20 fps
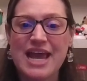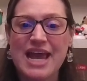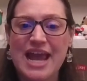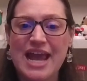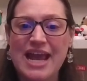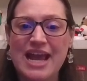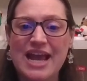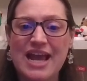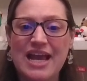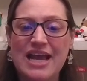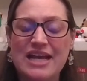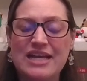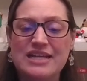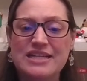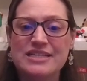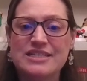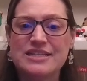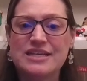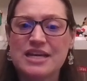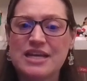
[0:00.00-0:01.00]

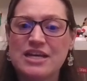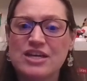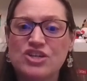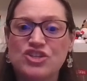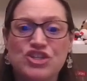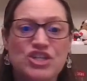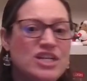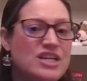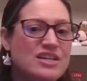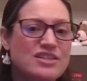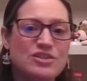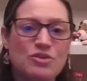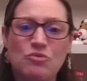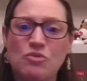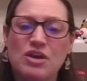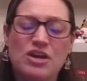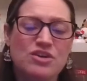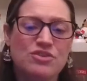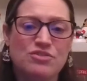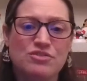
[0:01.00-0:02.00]
And she doesn't
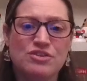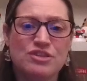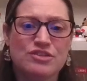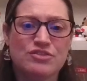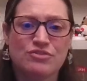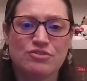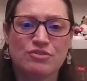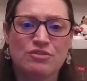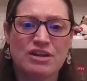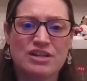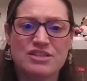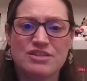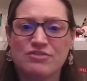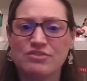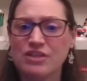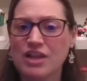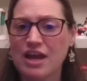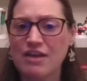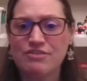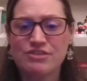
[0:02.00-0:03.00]
want to do this for the rest of
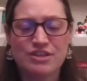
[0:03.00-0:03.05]
her life.